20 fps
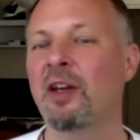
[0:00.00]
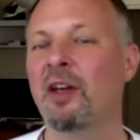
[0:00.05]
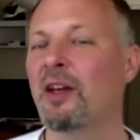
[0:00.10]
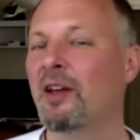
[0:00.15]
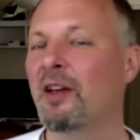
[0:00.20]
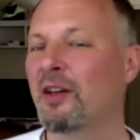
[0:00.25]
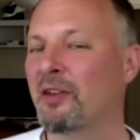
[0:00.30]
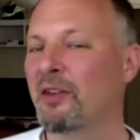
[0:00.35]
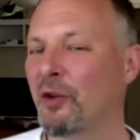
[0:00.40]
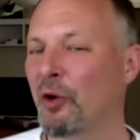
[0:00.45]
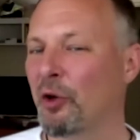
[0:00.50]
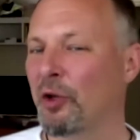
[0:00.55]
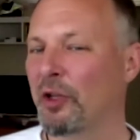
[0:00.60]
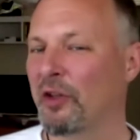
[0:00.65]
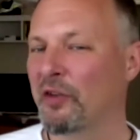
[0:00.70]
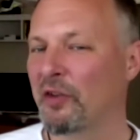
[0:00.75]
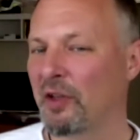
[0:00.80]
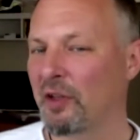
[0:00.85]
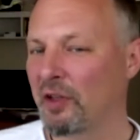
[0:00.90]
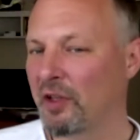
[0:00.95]
So
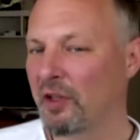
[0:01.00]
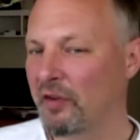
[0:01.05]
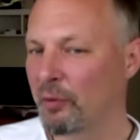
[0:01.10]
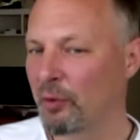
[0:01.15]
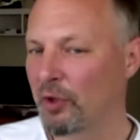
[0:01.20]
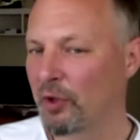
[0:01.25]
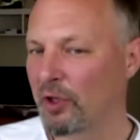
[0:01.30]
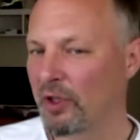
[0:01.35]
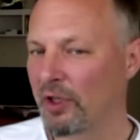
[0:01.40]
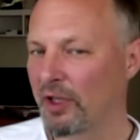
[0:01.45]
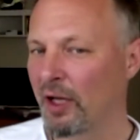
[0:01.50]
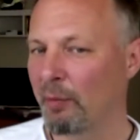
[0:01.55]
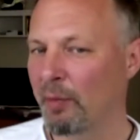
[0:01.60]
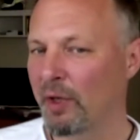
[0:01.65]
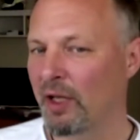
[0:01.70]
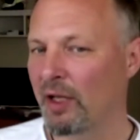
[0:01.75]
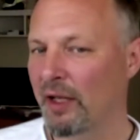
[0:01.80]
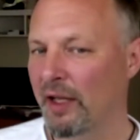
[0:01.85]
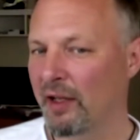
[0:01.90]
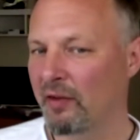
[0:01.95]
these were
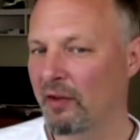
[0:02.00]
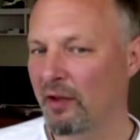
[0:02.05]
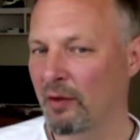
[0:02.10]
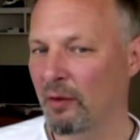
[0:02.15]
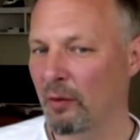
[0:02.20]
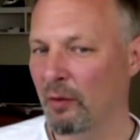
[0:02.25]
coming later.